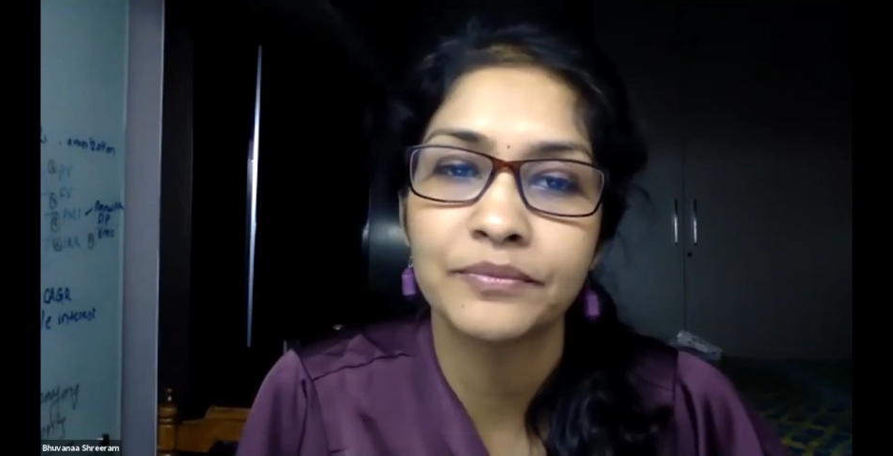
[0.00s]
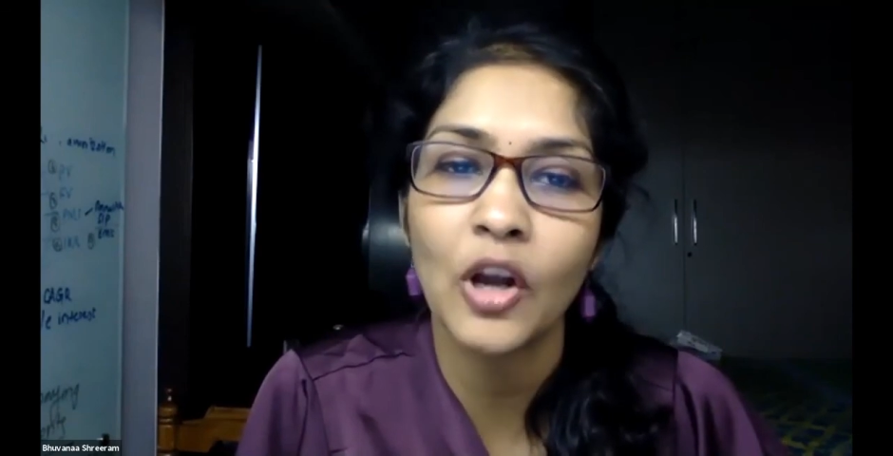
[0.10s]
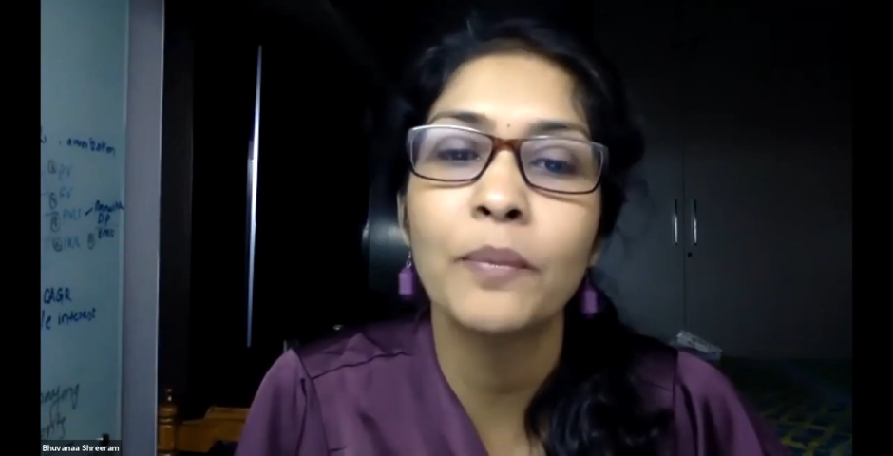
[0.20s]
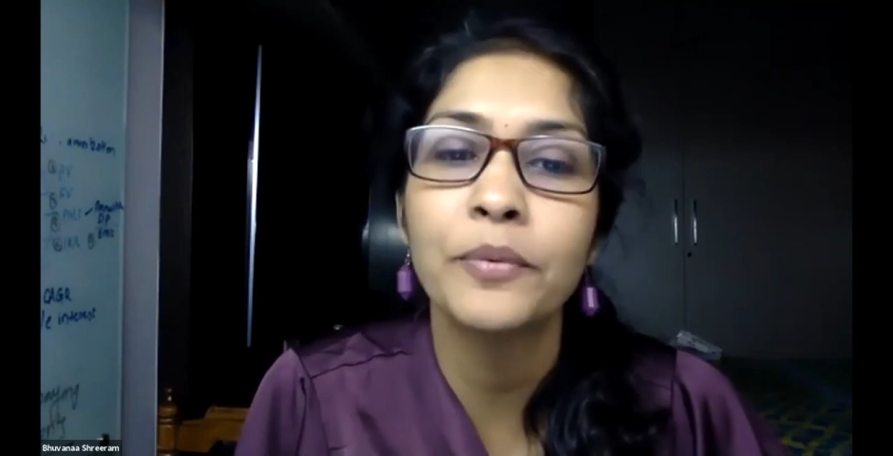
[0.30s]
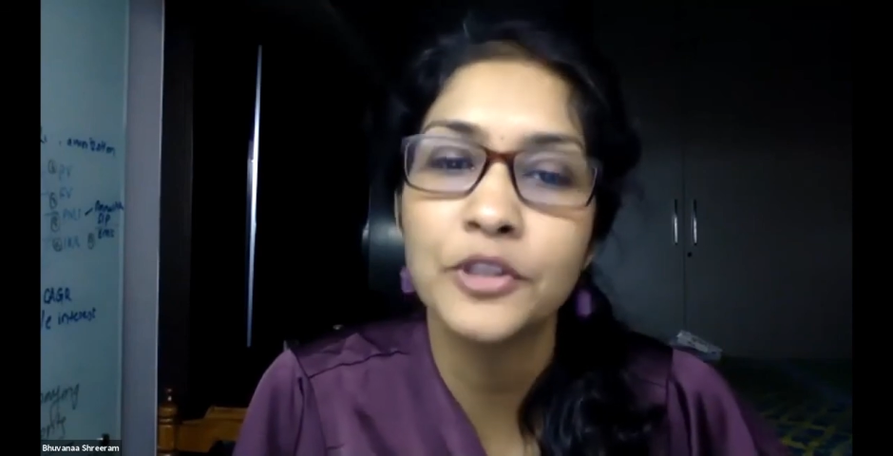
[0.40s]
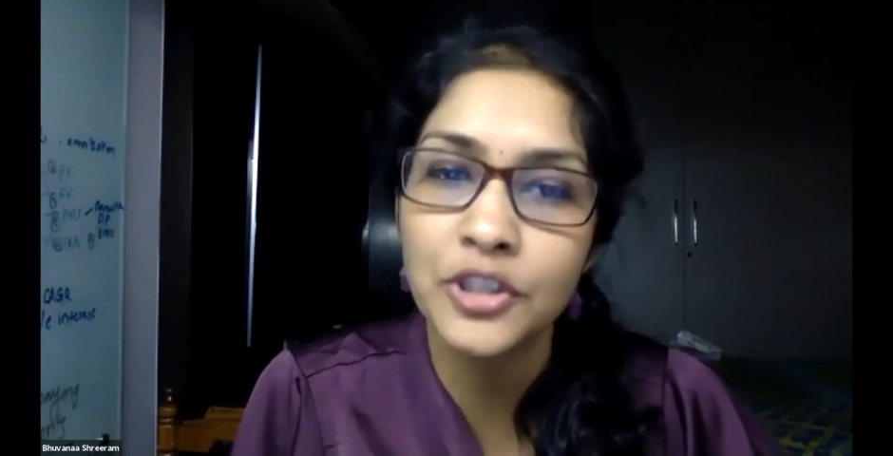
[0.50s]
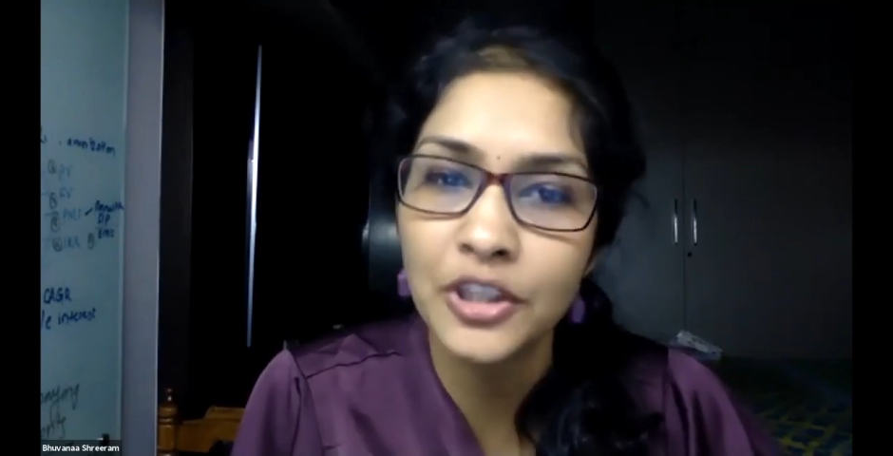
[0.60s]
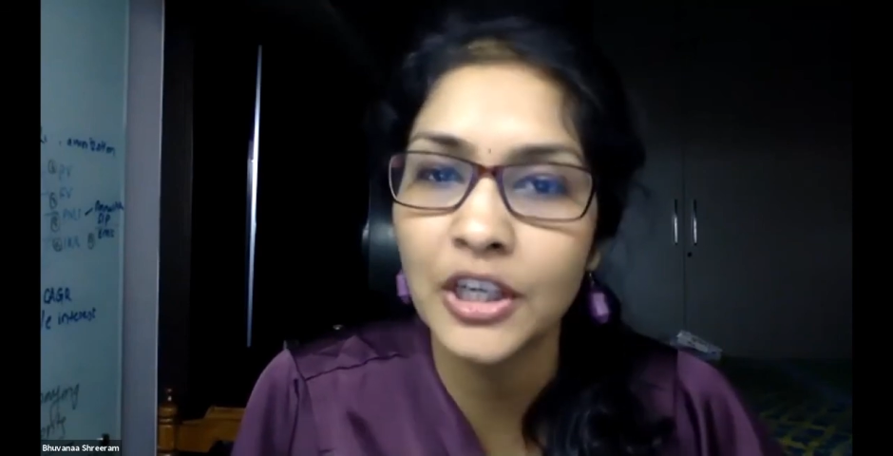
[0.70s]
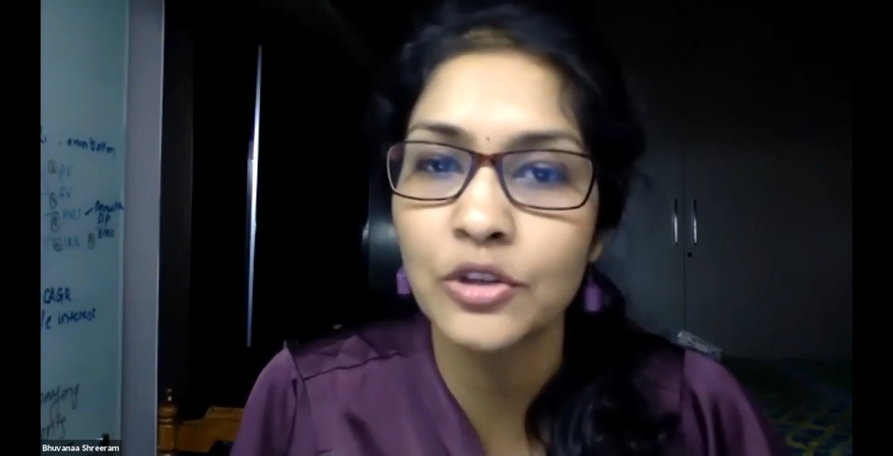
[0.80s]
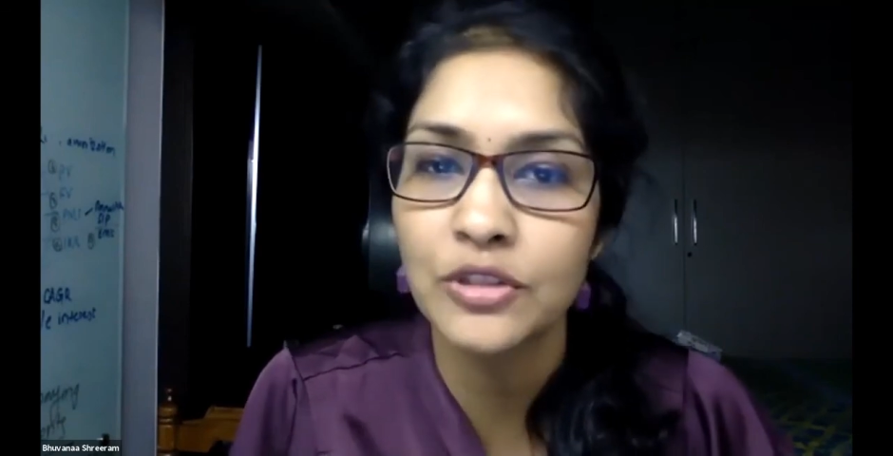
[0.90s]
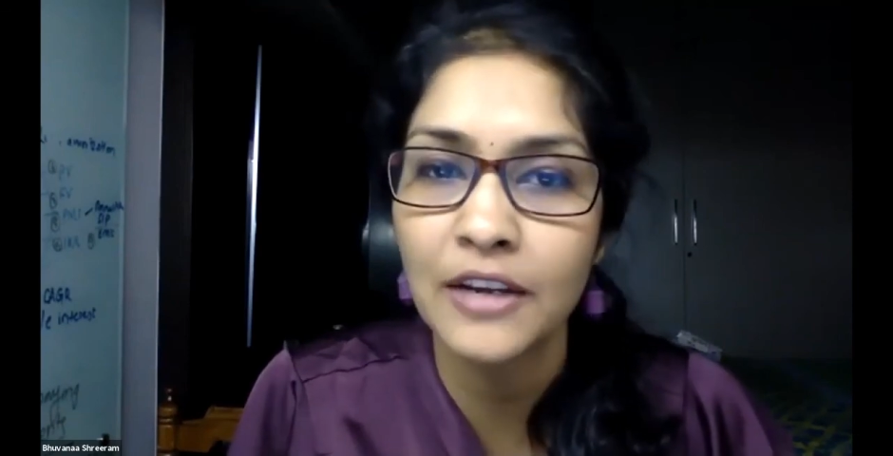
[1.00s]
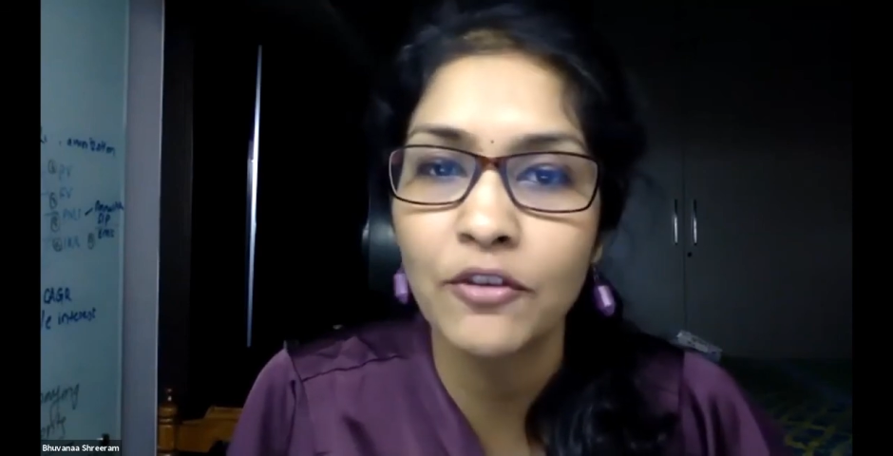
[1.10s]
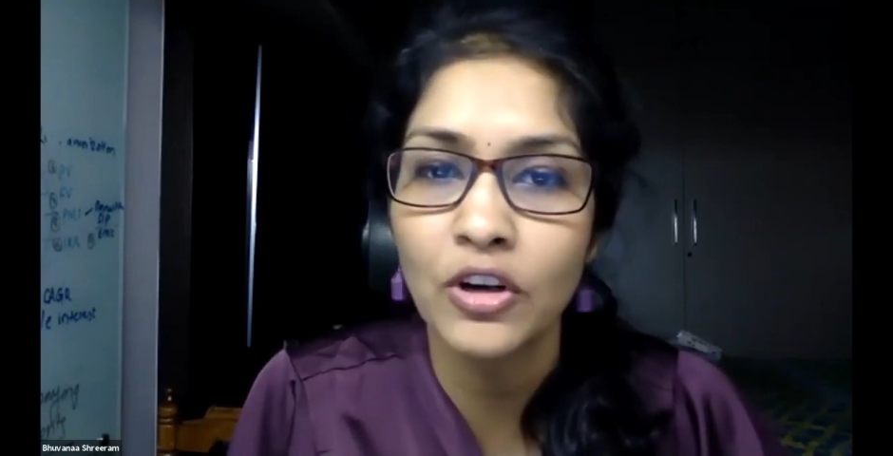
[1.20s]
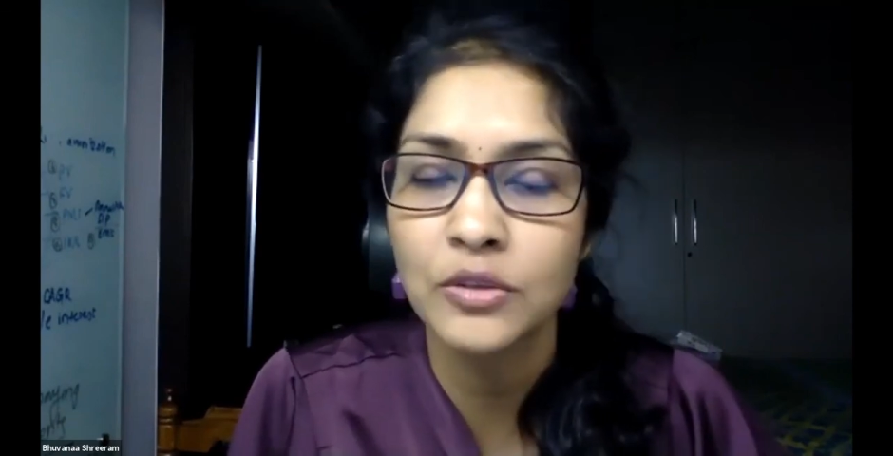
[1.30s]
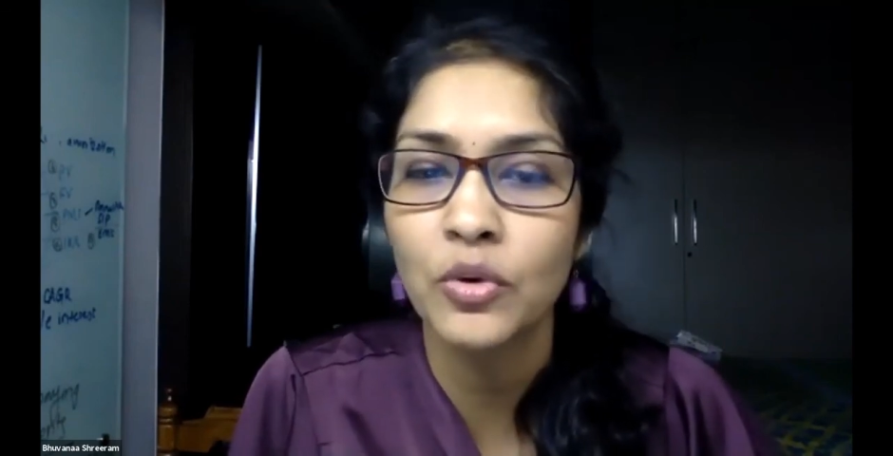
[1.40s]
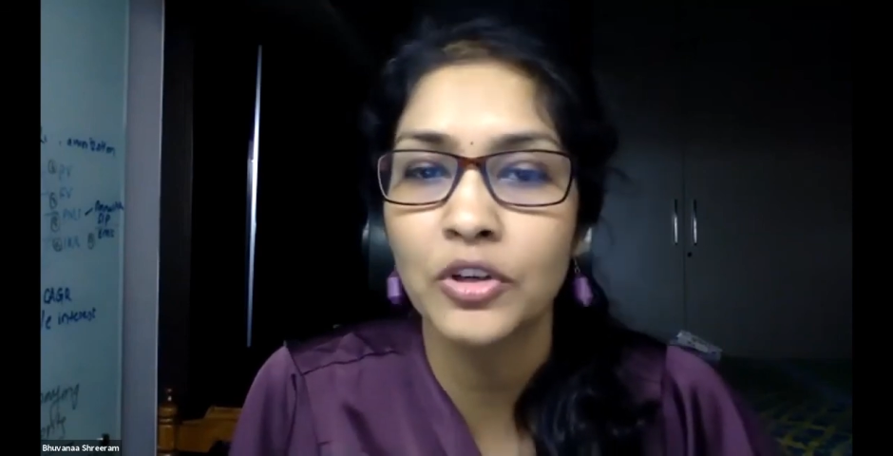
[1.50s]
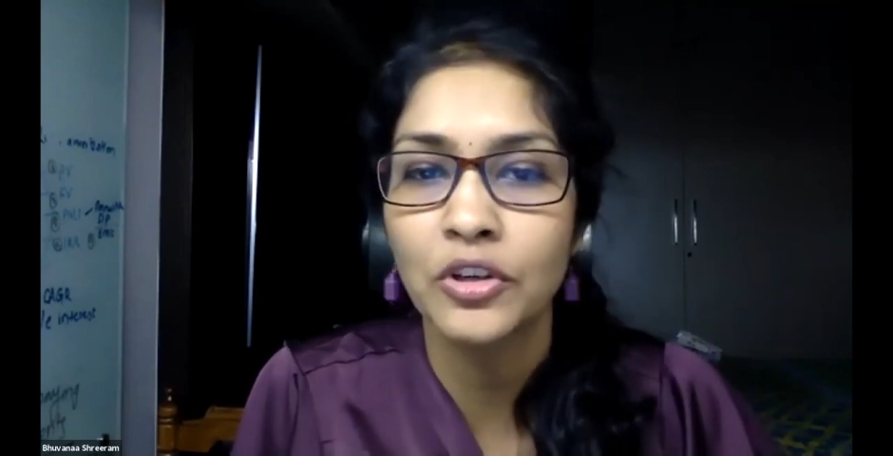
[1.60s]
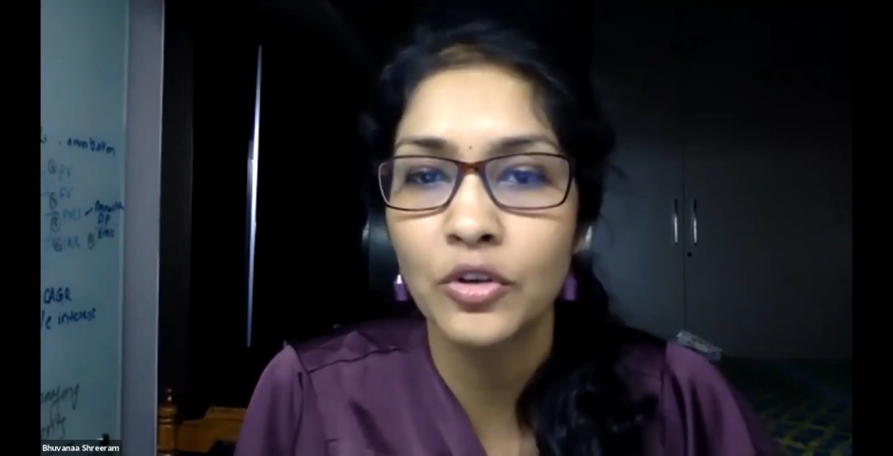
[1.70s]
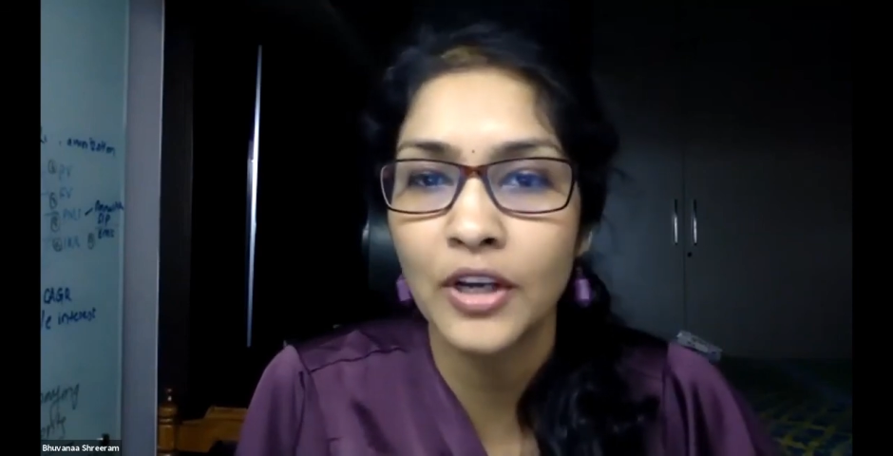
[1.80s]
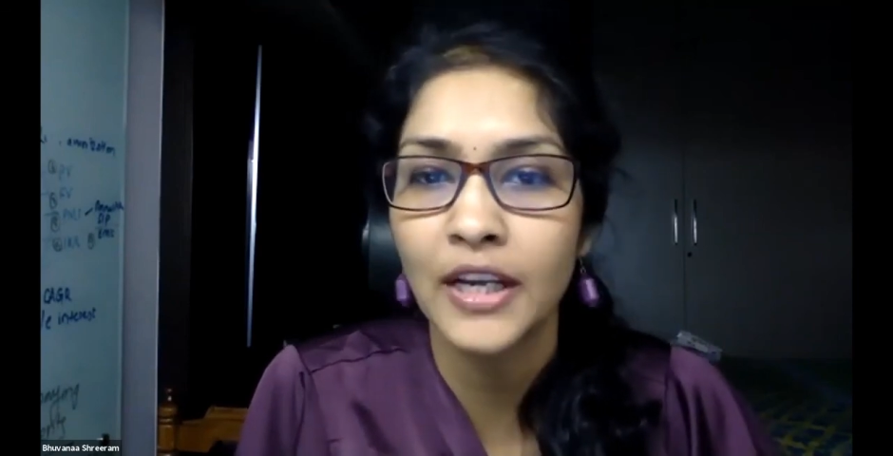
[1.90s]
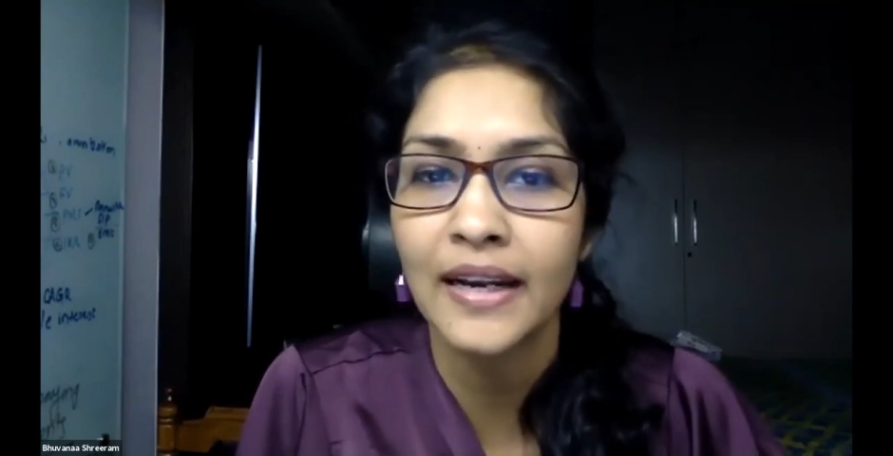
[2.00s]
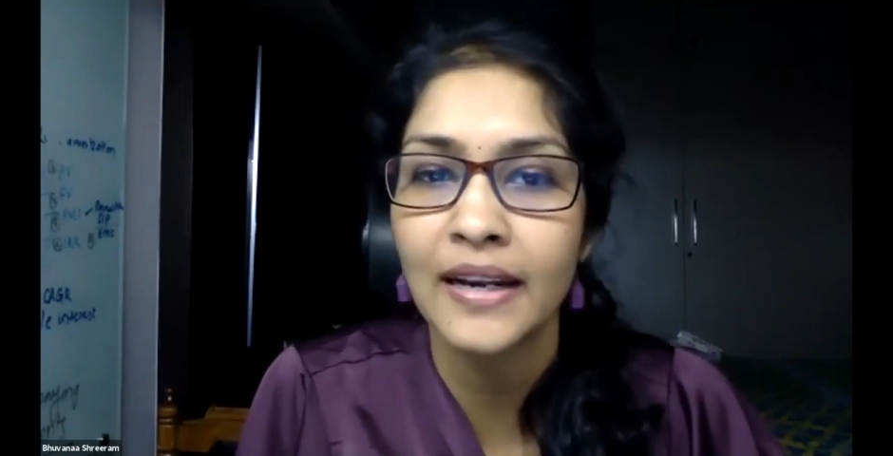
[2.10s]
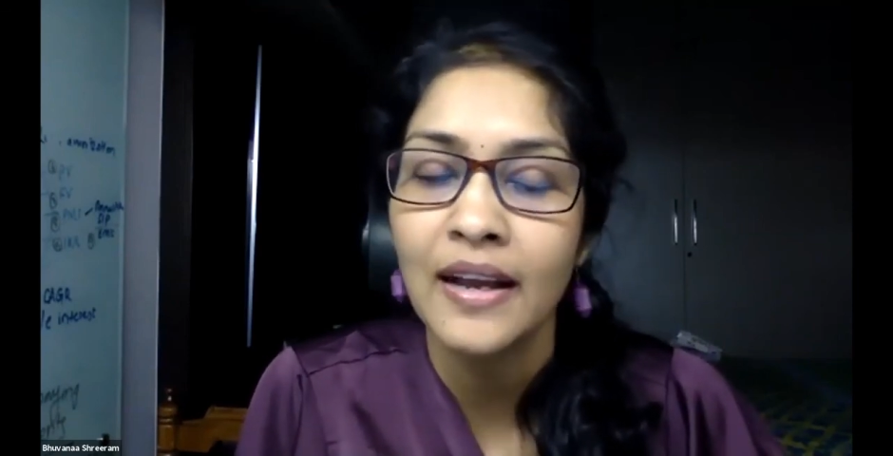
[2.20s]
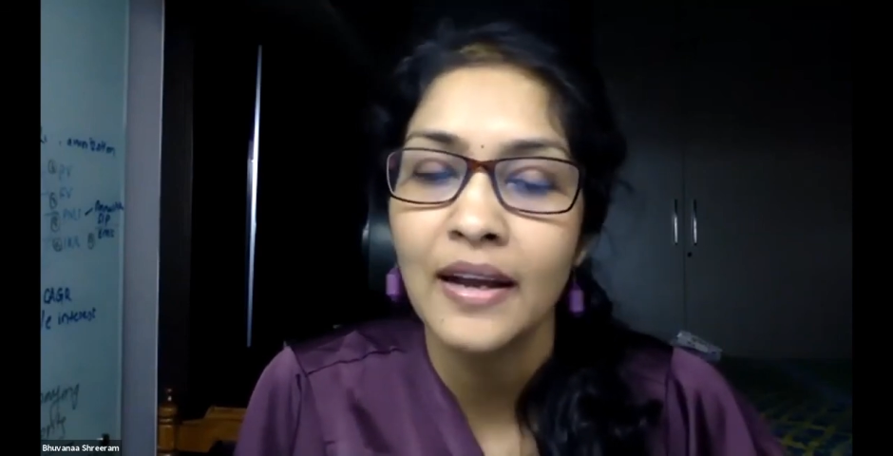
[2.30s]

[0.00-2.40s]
opportunity to save costs, what you're looking at.